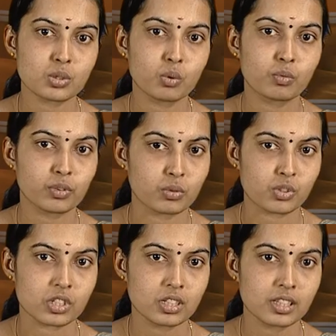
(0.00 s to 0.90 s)
know
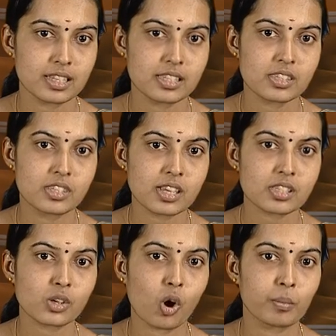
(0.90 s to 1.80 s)
future is
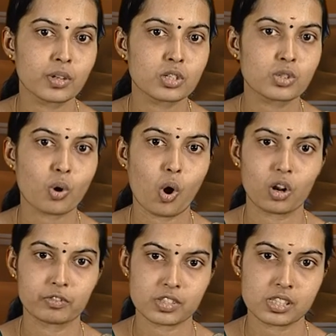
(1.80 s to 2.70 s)
just common to all
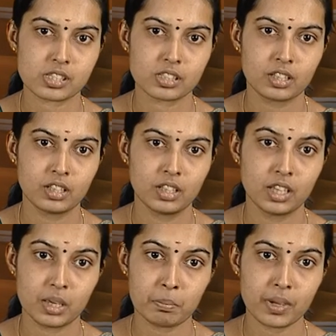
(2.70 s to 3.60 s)
of us.
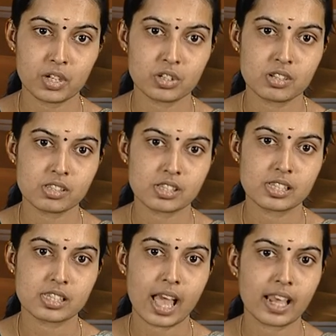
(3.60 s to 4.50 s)
Impatience
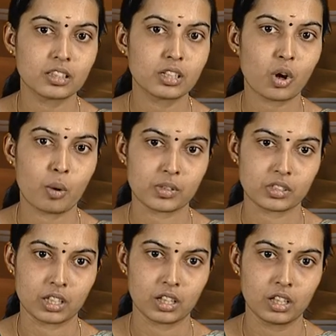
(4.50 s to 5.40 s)
is another common
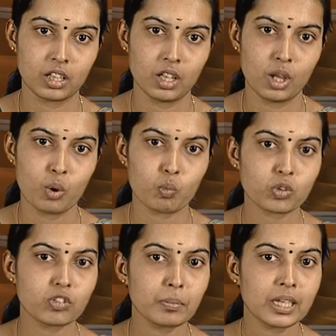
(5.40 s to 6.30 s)
thing.
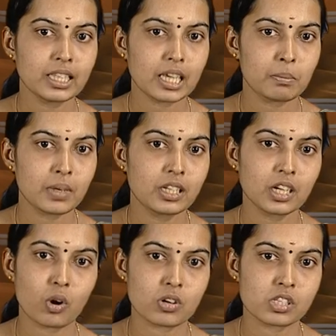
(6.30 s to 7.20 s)
What will be the
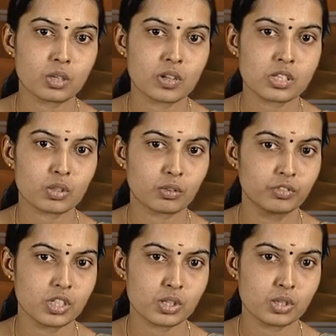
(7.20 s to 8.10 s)
immediate consequence of
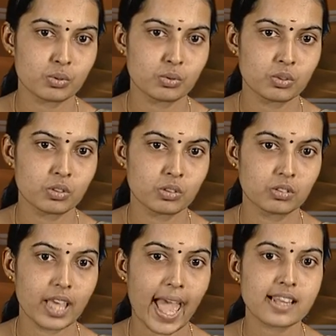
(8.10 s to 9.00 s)
these two?
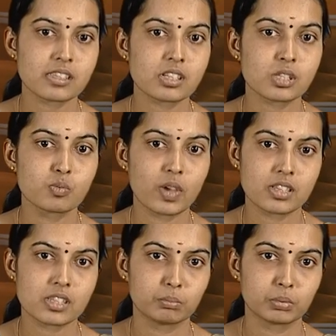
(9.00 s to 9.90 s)
The answer is very
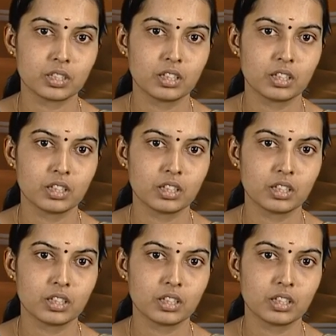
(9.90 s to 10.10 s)
simple.